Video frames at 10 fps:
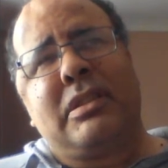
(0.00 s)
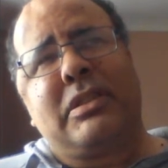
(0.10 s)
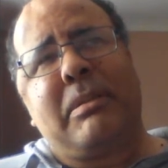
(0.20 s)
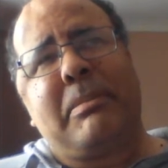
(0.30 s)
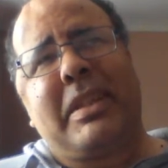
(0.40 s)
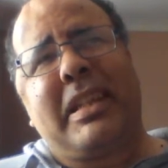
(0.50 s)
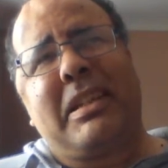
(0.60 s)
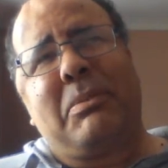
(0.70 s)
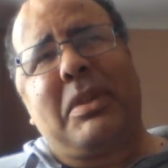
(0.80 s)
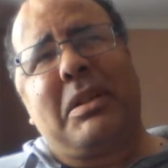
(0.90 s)
So I'm
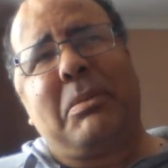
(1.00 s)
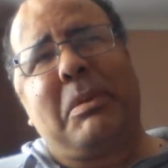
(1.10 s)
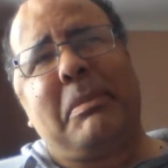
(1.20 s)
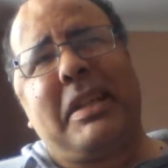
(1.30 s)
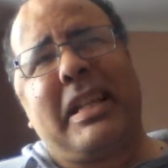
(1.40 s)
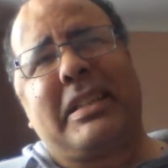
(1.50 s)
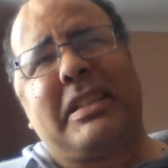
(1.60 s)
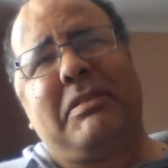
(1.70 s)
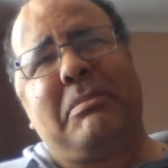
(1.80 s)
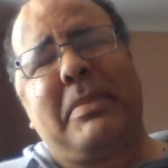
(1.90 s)
thinking, when a woman has
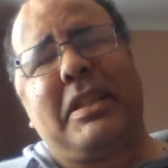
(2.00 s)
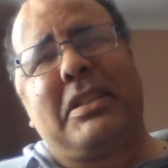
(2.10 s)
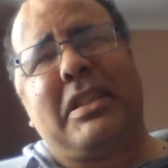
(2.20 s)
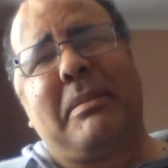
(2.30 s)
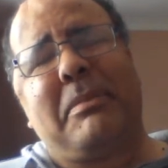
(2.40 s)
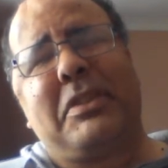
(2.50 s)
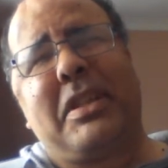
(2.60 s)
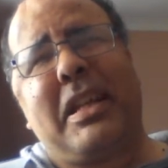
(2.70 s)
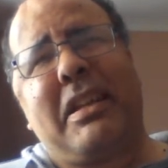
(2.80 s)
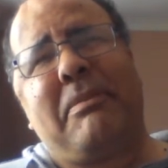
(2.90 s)
given me the time of
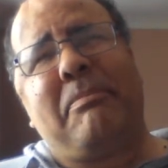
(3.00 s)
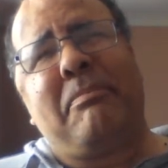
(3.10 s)
day